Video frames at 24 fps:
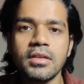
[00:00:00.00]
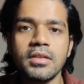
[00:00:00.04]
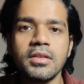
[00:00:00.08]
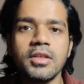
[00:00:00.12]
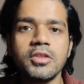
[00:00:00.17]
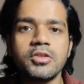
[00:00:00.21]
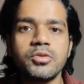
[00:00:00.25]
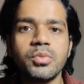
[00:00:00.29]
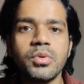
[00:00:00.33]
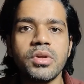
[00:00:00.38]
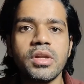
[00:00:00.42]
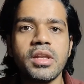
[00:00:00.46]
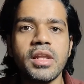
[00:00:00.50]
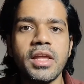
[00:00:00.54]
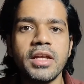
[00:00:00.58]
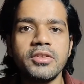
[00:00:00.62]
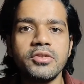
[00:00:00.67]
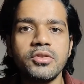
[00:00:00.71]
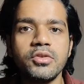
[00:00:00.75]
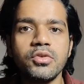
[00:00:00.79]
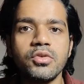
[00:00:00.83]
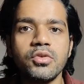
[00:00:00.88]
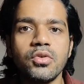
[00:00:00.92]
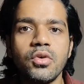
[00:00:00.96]
This will let
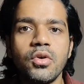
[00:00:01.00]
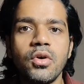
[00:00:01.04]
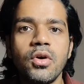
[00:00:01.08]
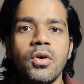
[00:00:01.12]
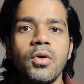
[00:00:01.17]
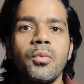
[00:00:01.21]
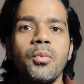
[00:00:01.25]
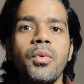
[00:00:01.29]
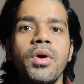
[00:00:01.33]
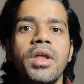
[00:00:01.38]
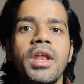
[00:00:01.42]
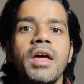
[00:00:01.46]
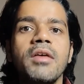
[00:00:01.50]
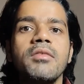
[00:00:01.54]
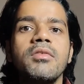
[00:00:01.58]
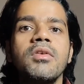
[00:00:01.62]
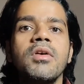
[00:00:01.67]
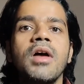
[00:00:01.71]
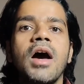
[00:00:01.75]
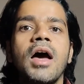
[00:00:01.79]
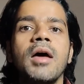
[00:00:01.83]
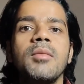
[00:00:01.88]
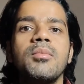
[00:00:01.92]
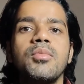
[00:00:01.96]
you know
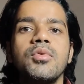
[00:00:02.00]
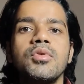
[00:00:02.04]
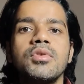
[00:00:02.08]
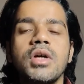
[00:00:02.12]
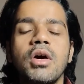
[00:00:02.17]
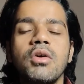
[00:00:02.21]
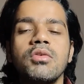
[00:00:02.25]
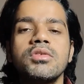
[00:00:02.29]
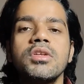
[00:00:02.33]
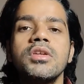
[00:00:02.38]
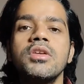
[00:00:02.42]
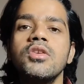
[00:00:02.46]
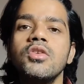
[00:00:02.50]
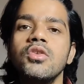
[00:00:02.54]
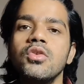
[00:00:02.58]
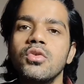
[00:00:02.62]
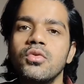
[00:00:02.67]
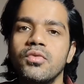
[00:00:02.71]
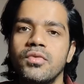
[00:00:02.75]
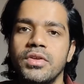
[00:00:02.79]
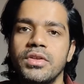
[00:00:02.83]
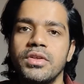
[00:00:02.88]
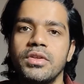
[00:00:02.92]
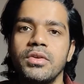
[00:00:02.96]
whenever I put out a new
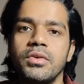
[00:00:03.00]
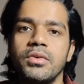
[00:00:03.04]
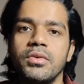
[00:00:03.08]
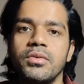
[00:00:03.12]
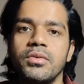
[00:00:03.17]
video.